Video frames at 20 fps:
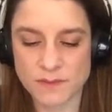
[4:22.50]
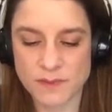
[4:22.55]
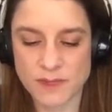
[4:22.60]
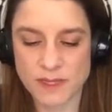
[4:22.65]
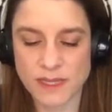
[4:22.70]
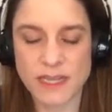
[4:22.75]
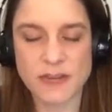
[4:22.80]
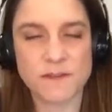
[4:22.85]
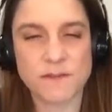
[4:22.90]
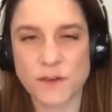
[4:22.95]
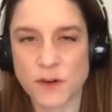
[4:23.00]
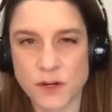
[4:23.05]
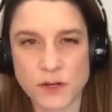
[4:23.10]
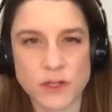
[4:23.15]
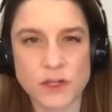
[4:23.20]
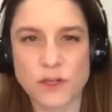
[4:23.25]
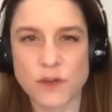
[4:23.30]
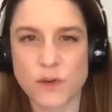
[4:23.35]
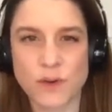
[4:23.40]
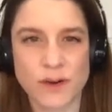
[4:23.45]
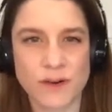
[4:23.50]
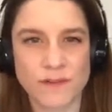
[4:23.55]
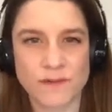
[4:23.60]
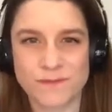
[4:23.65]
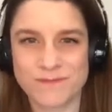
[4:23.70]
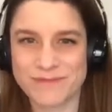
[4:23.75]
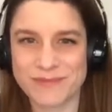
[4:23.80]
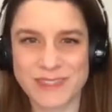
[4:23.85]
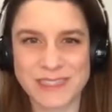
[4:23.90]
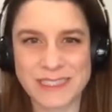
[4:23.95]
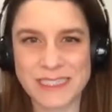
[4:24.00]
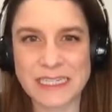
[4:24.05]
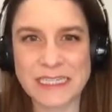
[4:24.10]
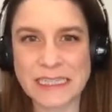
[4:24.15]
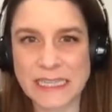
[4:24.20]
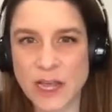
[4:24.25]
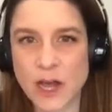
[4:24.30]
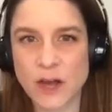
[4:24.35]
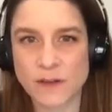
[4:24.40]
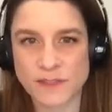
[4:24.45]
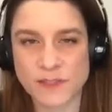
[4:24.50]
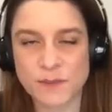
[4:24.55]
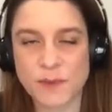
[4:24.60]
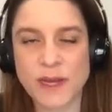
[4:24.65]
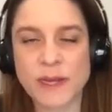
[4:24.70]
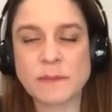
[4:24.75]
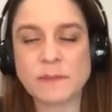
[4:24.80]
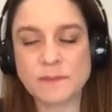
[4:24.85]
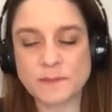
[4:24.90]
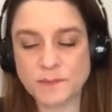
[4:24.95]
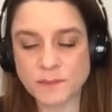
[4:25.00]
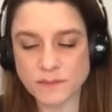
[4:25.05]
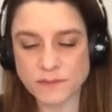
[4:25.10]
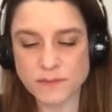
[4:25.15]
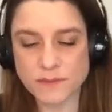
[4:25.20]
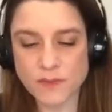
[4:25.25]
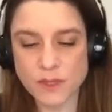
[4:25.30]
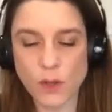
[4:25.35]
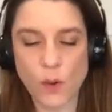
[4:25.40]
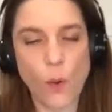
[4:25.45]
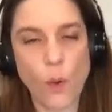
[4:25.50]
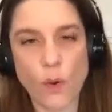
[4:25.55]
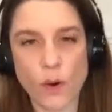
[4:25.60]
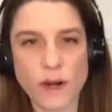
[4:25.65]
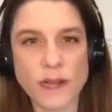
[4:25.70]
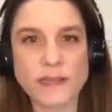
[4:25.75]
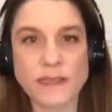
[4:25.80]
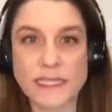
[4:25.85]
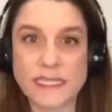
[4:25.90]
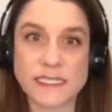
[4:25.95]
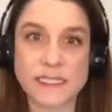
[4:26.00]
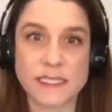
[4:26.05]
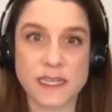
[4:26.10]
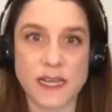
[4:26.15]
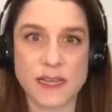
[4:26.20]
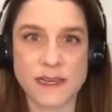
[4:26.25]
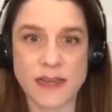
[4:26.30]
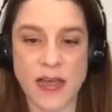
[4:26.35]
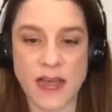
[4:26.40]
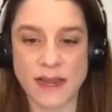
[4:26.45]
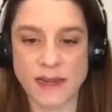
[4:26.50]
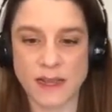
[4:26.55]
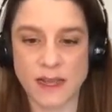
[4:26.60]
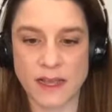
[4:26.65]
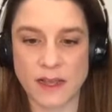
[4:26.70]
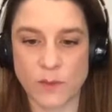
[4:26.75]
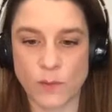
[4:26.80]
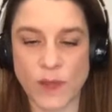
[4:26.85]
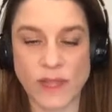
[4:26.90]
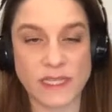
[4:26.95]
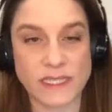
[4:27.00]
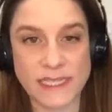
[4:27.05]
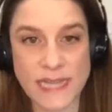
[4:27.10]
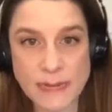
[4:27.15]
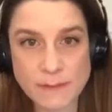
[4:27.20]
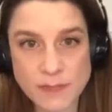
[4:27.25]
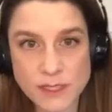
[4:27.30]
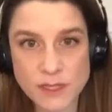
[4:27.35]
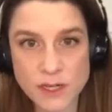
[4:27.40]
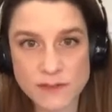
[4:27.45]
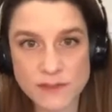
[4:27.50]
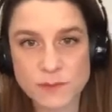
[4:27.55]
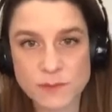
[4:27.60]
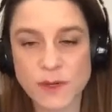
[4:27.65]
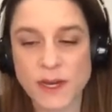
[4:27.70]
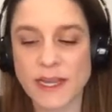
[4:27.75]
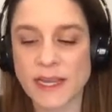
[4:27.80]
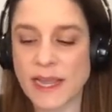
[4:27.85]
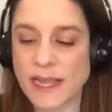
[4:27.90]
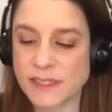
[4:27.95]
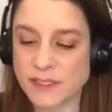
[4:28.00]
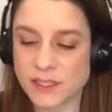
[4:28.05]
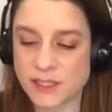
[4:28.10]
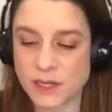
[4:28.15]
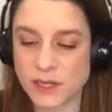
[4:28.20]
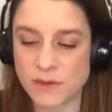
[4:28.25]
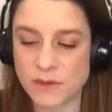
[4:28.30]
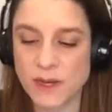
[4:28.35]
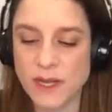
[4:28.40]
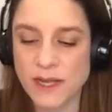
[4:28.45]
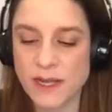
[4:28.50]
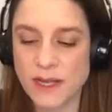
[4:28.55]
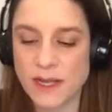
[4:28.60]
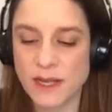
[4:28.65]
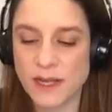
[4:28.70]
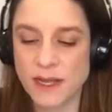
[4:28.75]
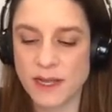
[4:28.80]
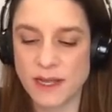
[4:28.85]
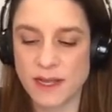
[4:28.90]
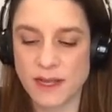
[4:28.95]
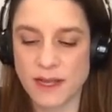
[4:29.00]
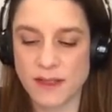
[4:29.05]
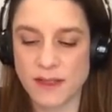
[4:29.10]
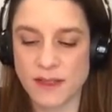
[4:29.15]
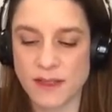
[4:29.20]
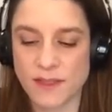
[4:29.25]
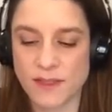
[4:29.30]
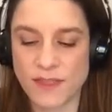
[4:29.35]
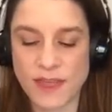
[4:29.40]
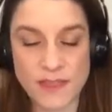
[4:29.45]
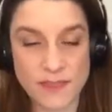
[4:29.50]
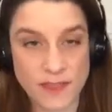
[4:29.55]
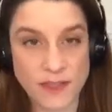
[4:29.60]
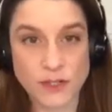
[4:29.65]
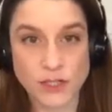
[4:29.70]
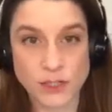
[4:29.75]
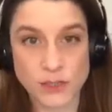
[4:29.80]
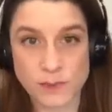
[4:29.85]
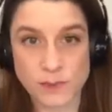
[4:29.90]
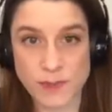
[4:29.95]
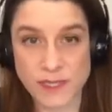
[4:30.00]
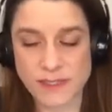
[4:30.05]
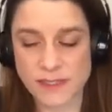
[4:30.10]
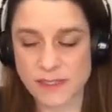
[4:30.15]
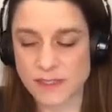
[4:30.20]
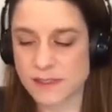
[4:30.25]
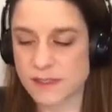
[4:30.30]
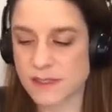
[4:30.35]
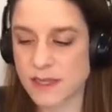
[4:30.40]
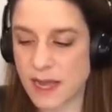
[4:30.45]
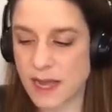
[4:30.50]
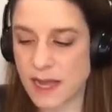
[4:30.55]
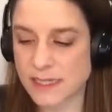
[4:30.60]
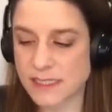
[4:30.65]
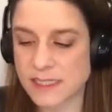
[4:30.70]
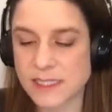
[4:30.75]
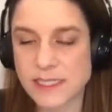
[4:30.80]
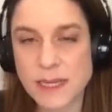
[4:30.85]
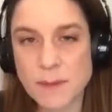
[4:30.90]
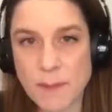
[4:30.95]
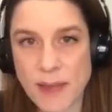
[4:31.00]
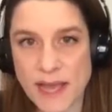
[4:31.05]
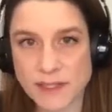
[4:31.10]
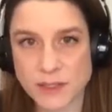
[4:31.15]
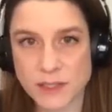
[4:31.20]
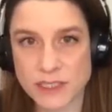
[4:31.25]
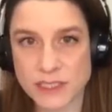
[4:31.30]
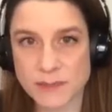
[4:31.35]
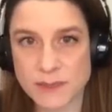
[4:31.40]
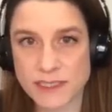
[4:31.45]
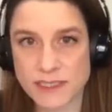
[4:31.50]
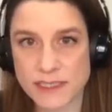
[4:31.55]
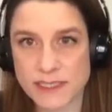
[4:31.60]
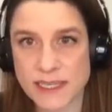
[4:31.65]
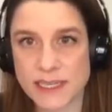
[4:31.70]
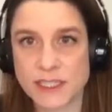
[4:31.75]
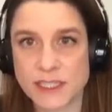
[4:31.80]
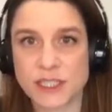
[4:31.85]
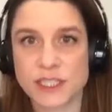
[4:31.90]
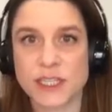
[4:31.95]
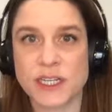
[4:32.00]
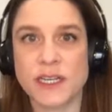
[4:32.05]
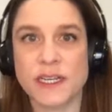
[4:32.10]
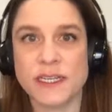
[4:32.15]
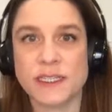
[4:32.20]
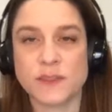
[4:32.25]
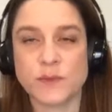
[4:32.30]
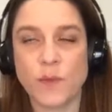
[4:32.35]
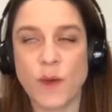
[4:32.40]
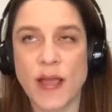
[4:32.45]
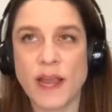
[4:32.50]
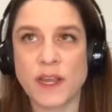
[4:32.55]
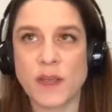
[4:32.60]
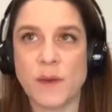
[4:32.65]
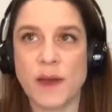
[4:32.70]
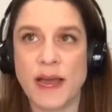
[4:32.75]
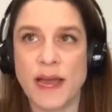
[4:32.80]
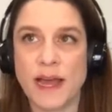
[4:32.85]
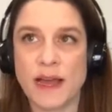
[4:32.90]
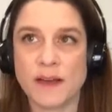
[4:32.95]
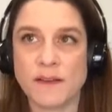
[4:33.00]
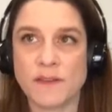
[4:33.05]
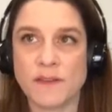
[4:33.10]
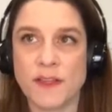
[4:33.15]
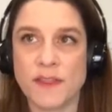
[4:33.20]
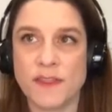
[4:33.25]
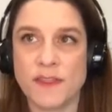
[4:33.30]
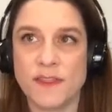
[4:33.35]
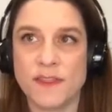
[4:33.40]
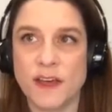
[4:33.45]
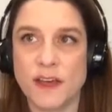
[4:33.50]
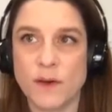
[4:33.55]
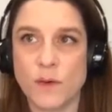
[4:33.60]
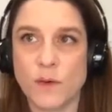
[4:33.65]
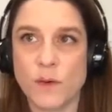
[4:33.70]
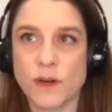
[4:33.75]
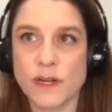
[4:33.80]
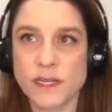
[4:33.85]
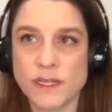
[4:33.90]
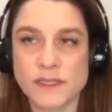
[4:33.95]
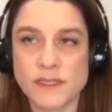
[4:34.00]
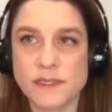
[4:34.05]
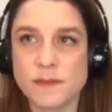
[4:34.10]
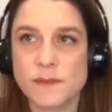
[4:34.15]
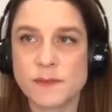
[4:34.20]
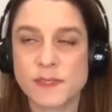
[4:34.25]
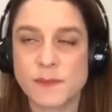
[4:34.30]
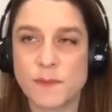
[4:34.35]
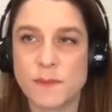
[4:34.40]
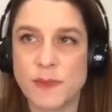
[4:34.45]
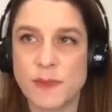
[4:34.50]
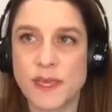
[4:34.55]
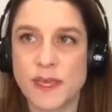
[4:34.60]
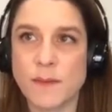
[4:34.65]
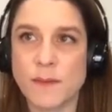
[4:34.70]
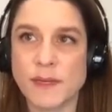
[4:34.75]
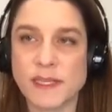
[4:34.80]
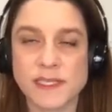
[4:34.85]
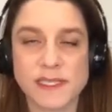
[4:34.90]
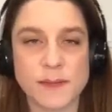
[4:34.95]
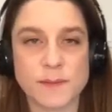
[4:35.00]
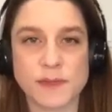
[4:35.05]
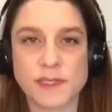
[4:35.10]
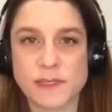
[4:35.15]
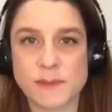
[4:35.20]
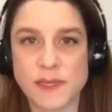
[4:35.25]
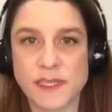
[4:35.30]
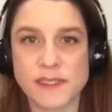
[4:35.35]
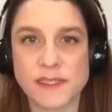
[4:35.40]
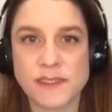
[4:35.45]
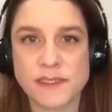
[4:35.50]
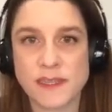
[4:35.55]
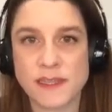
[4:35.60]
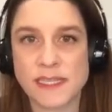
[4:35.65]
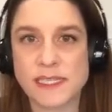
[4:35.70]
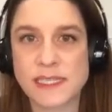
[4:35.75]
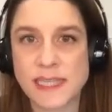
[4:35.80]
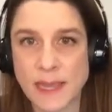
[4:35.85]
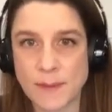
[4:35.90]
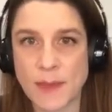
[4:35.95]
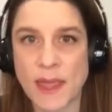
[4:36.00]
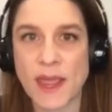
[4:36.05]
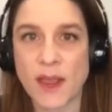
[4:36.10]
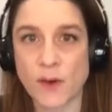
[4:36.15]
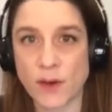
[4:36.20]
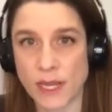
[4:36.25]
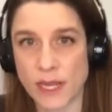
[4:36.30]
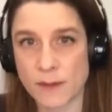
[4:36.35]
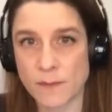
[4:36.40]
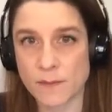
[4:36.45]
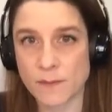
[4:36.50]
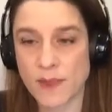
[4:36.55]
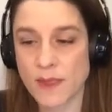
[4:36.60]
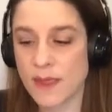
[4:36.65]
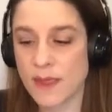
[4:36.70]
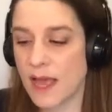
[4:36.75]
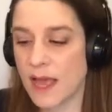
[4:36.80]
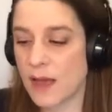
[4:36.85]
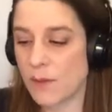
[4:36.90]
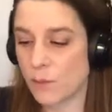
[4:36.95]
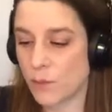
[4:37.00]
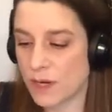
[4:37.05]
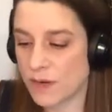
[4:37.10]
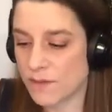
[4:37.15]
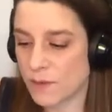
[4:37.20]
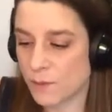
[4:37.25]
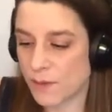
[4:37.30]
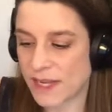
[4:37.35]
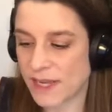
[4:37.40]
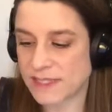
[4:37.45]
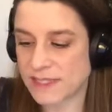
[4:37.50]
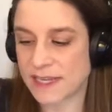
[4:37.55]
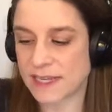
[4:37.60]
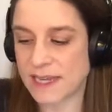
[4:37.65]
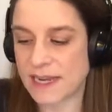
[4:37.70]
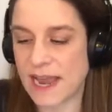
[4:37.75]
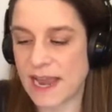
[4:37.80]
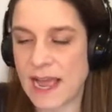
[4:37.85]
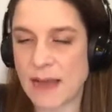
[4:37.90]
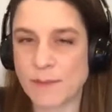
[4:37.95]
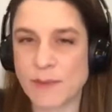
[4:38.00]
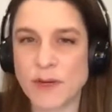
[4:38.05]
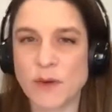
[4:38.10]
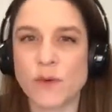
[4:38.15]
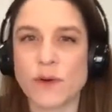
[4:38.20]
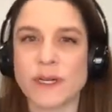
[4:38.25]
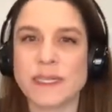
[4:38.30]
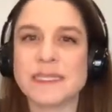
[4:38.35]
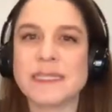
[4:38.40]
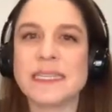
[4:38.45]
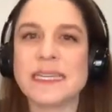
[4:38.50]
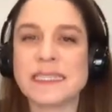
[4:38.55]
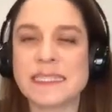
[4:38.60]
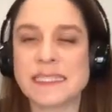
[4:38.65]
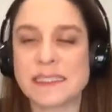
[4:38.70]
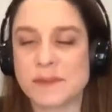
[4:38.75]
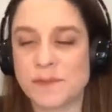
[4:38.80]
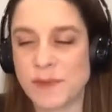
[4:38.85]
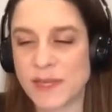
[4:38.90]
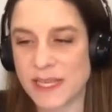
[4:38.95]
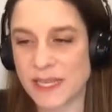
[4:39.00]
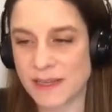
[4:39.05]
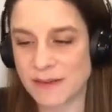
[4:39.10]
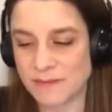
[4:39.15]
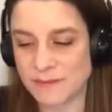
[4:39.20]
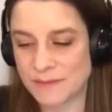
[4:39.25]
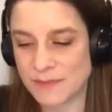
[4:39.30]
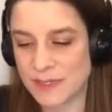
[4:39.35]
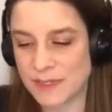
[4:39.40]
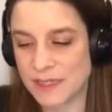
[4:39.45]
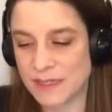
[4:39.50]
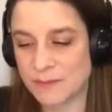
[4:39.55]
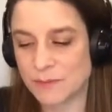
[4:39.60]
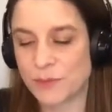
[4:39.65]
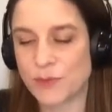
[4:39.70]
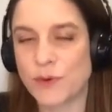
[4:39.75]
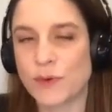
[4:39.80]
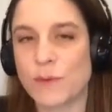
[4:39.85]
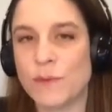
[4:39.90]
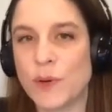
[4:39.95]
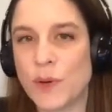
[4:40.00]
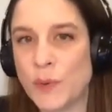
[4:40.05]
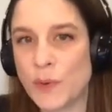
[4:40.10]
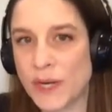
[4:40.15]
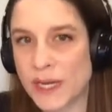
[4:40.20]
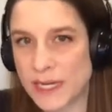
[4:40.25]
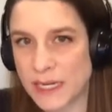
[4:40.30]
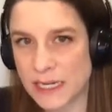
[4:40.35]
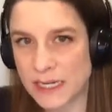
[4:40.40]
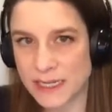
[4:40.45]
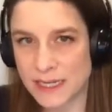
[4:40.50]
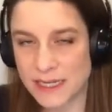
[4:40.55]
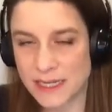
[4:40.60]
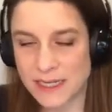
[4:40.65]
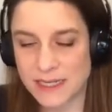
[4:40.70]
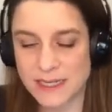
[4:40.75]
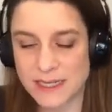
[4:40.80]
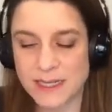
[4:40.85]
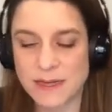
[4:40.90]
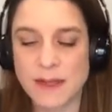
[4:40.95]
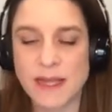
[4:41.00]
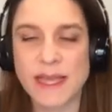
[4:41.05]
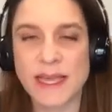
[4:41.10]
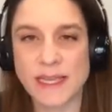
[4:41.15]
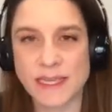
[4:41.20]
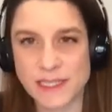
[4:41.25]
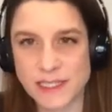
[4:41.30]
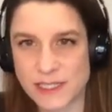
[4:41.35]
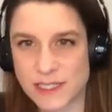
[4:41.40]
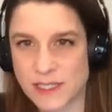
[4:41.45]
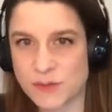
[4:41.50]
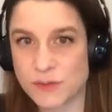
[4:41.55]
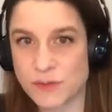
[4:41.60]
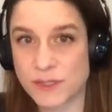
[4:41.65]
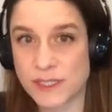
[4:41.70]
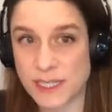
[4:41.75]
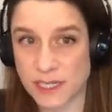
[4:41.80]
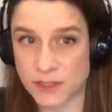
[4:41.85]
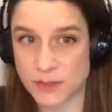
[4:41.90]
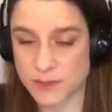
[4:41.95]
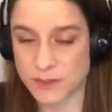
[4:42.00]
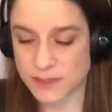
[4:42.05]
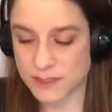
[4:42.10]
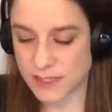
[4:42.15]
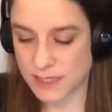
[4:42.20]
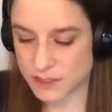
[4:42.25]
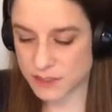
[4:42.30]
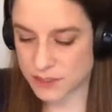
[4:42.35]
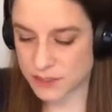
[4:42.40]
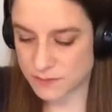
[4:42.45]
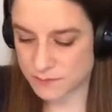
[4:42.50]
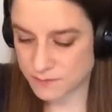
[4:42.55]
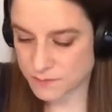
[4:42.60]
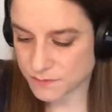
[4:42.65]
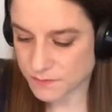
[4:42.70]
infertile or sickly offspring, or at least not well-adapted offspring, and so then they're two species. Sympatric speciation is when you have the organisms becoming separate species in the same area. And one of the ways that can happen, or at least be promoted, is through sexual selection.